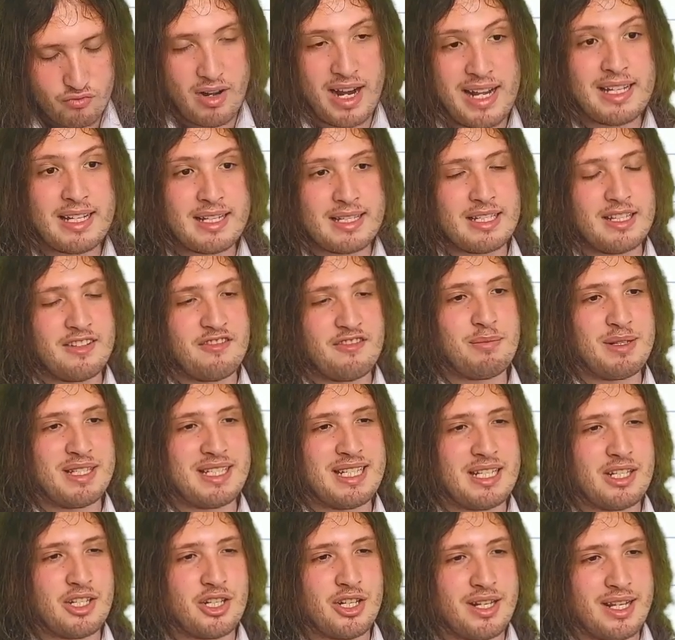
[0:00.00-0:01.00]
relative
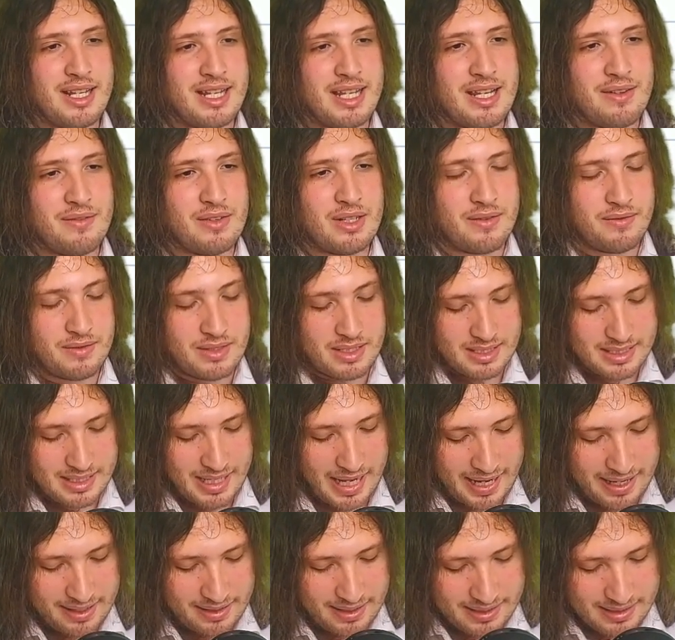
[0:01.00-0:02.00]
positioning, even if the
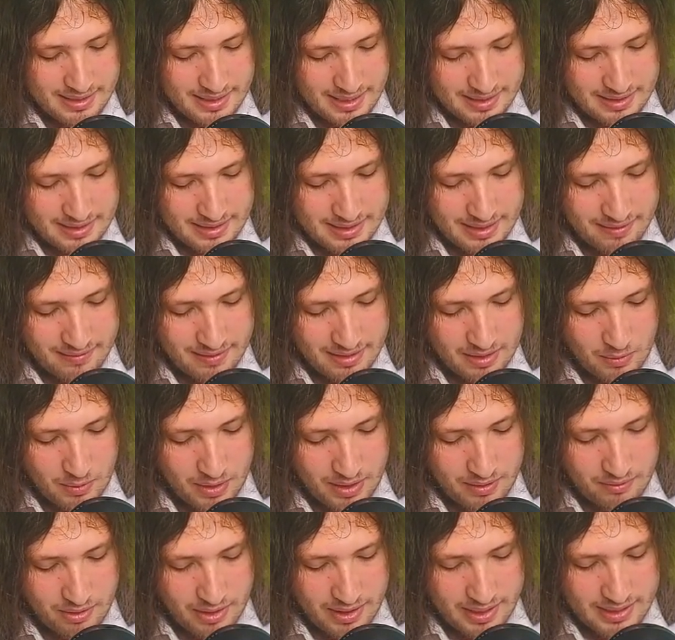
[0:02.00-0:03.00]
scale isn't necessarily
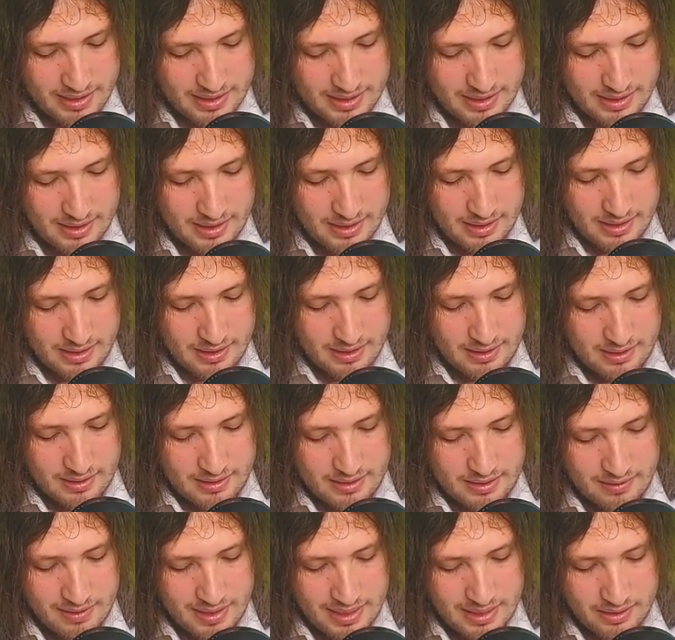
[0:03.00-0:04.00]
quite right.
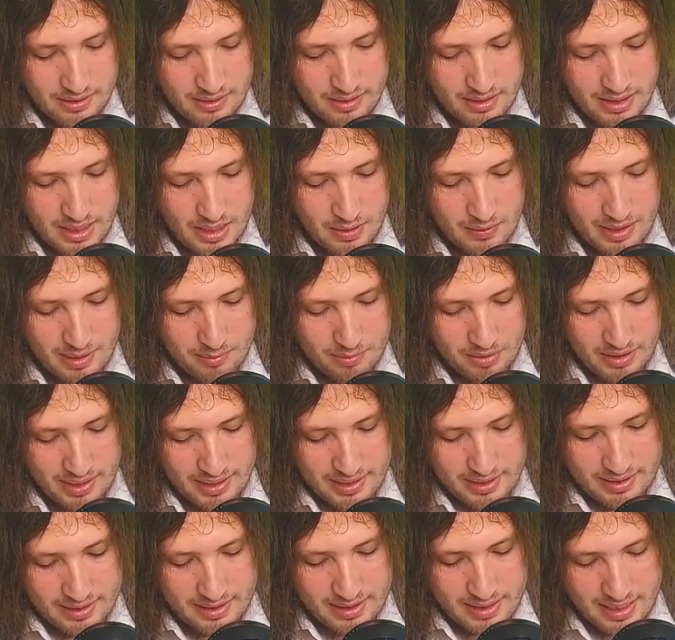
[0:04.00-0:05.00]
So that's going to go up
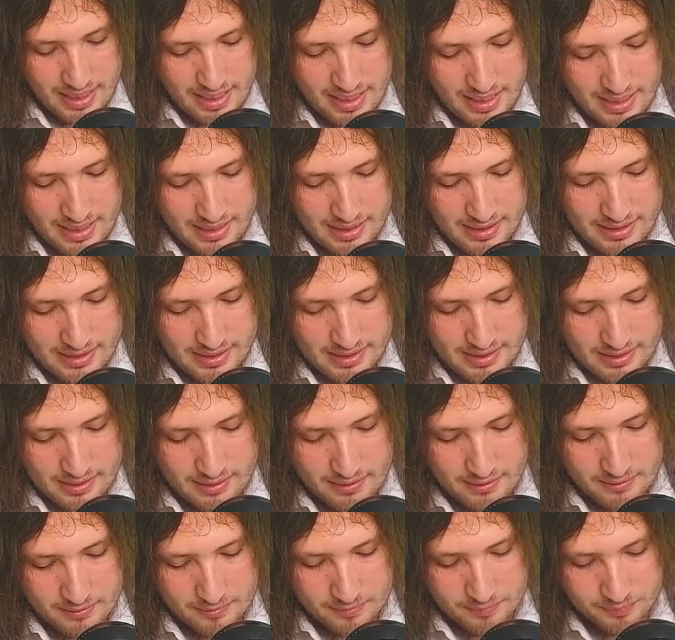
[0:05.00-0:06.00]
like this.
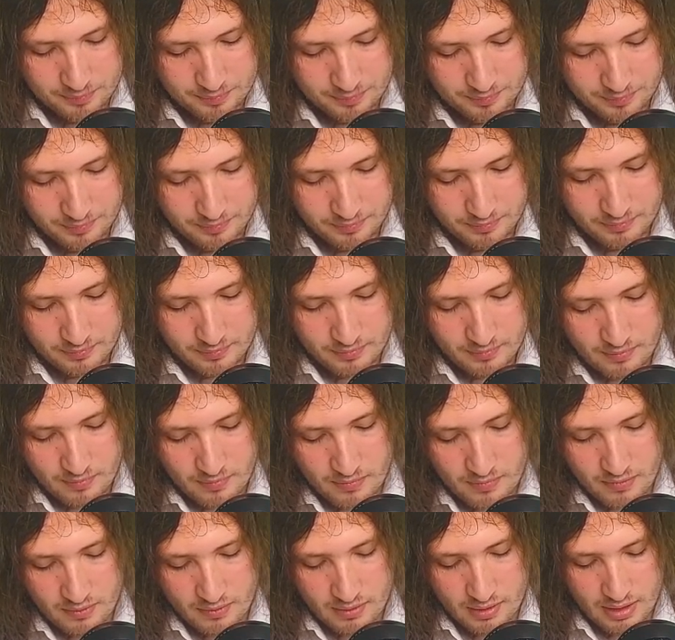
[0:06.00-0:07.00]

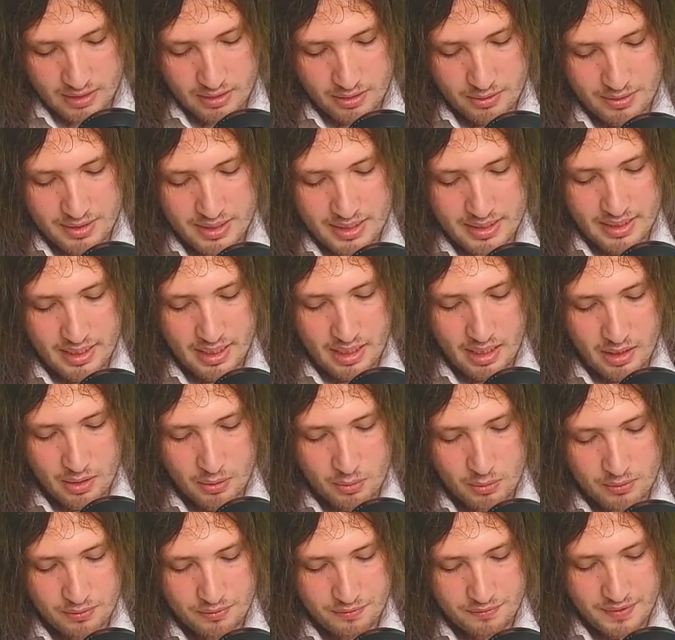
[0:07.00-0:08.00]
And you see the
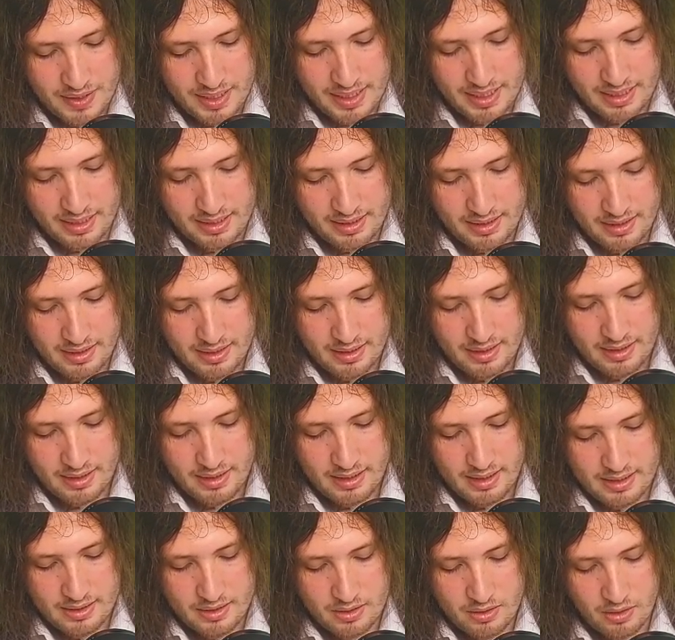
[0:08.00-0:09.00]
whole figure
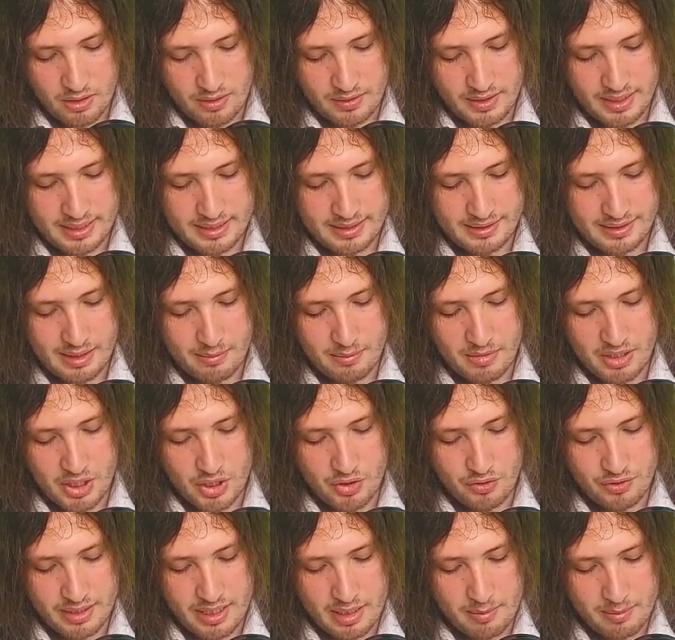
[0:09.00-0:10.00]
has got this
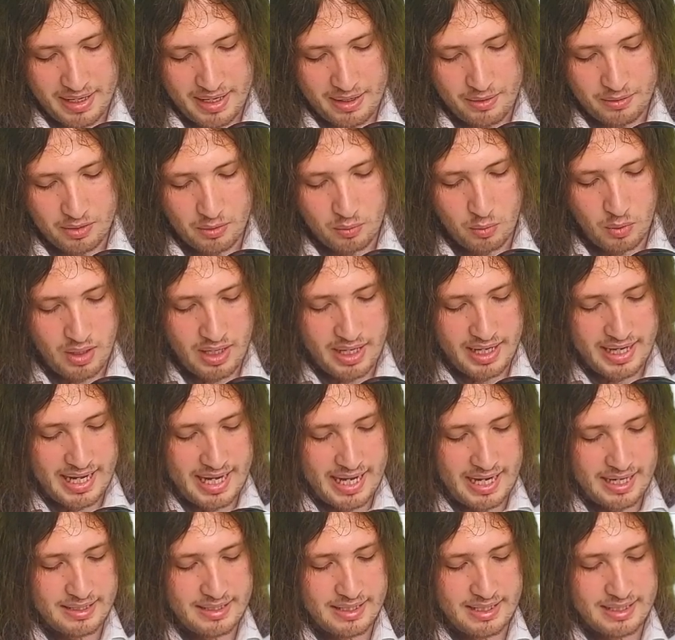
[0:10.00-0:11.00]
symmetry about the
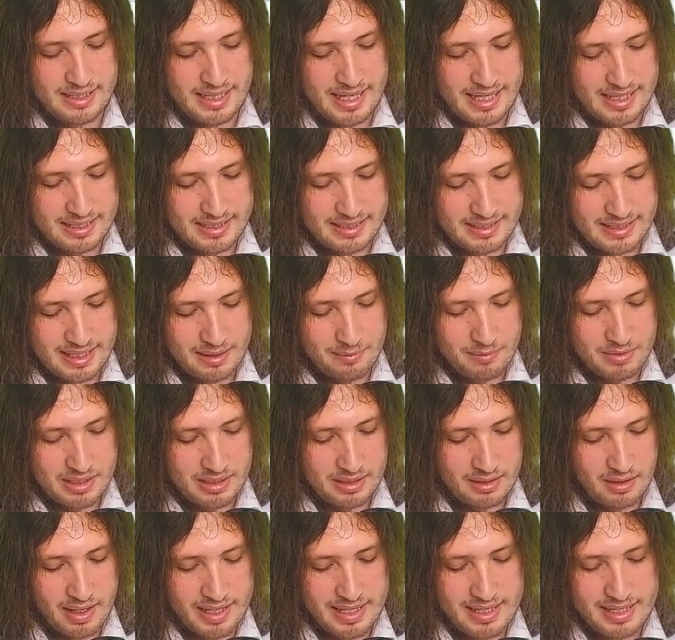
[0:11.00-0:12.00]
y-axis. That seems
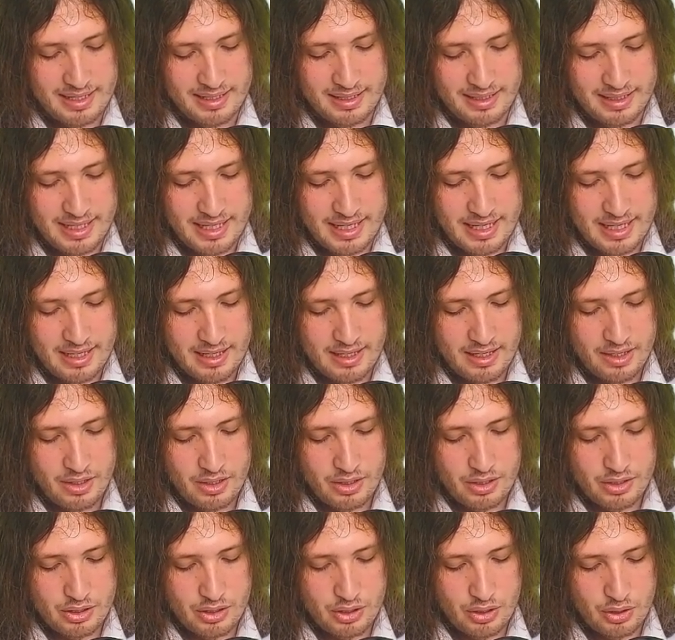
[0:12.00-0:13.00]
likely
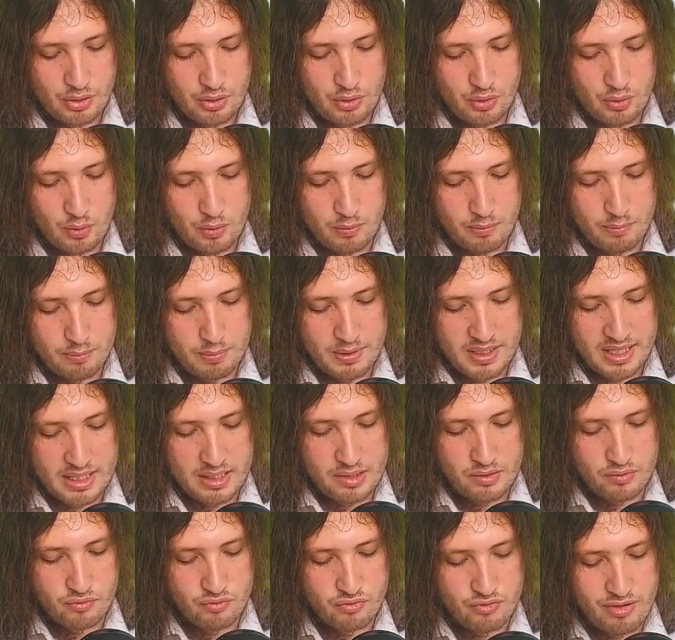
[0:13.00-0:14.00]
to
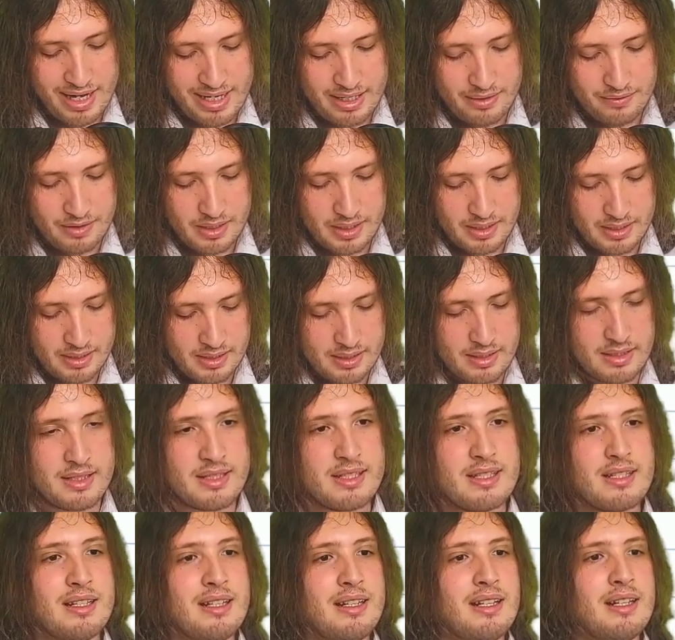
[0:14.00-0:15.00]
be
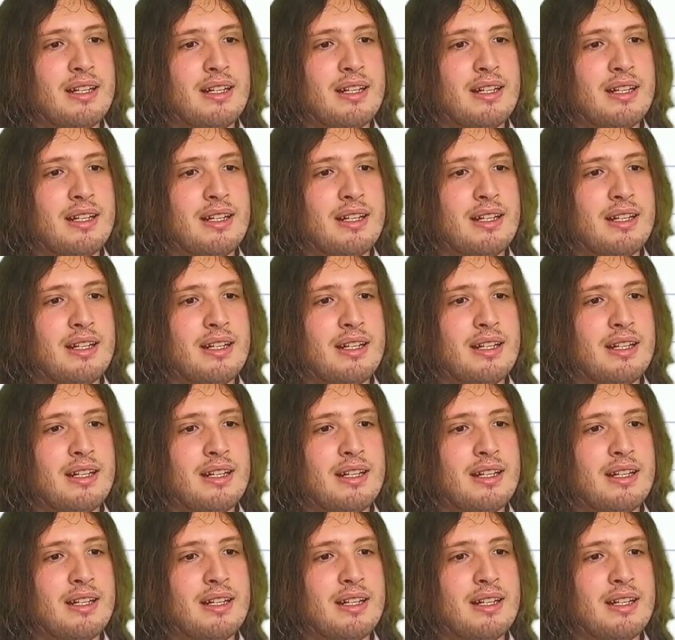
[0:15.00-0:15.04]
relevant.